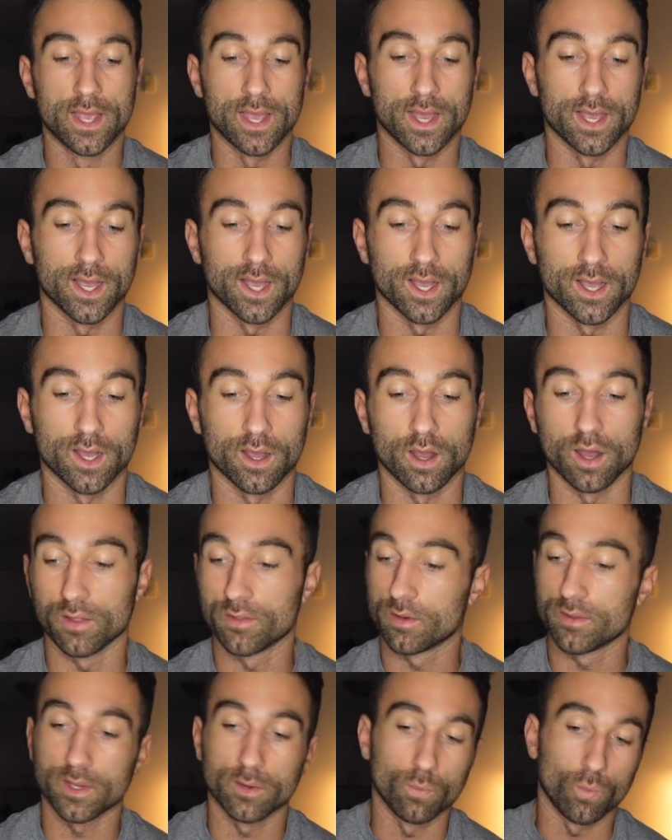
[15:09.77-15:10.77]

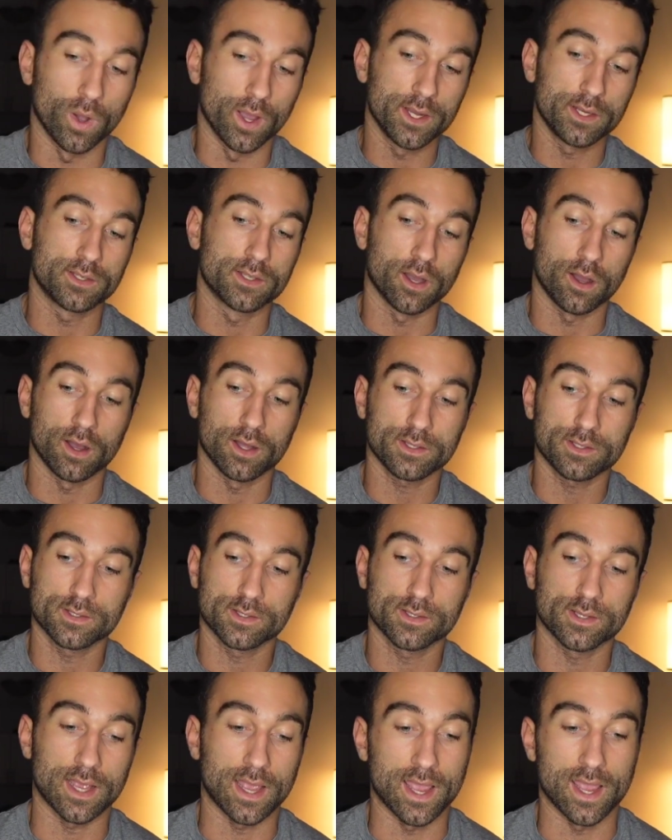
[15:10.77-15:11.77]
Other than white
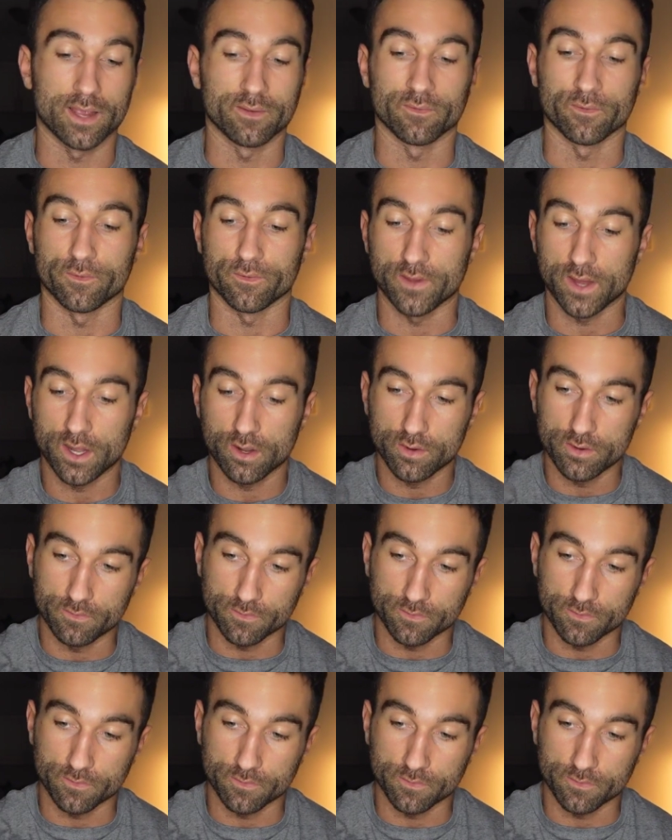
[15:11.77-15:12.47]
dots and very,